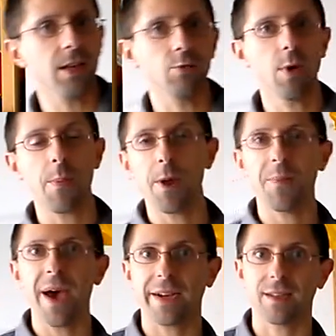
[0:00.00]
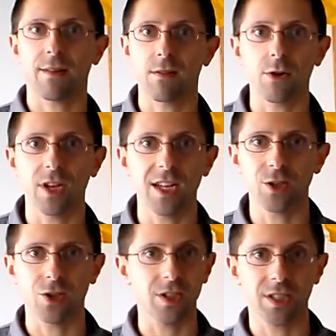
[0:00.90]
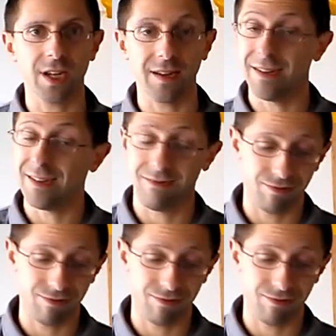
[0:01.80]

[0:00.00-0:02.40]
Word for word: rip it back to 30 inches. I,